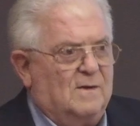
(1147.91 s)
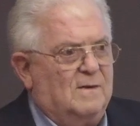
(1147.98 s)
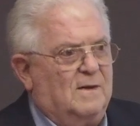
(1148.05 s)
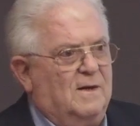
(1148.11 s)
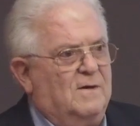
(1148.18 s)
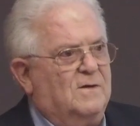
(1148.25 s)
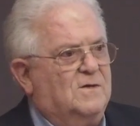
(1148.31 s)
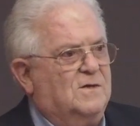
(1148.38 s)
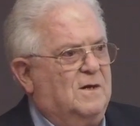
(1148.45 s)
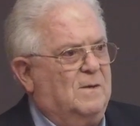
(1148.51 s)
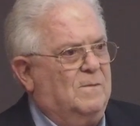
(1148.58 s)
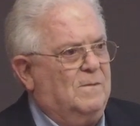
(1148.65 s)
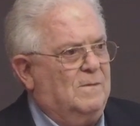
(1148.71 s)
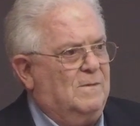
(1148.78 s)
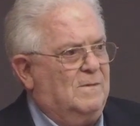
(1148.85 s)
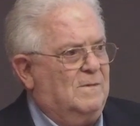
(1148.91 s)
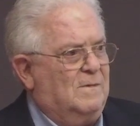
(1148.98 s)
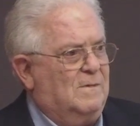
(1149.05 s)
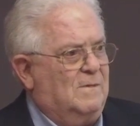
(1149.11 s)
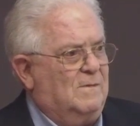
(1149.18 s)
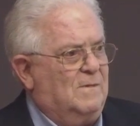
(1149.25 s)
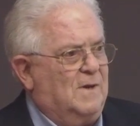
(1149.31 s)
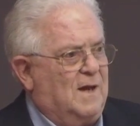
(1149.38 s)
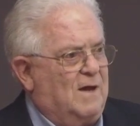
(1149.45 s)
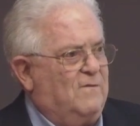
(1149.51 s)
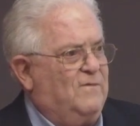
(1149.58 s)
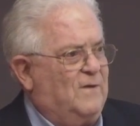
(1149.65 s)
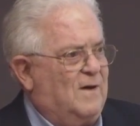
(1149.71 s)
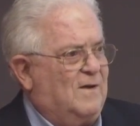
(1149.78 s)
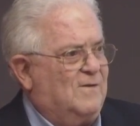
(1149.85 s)
Leadership without
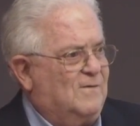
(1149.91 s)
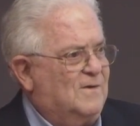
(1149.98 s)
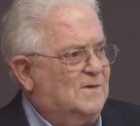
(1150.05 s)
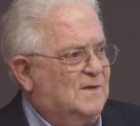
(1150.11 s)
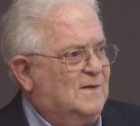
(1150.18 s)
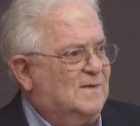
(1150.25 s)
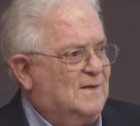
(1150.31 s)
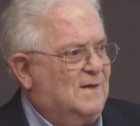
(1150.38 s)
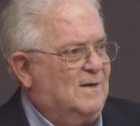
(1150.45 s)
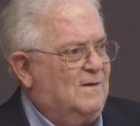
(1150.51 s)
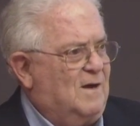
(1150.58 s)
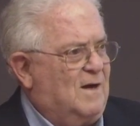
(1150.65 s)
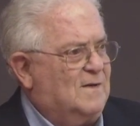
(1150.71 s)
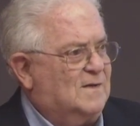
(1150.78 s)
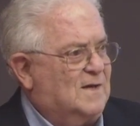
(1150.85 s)
followers is a non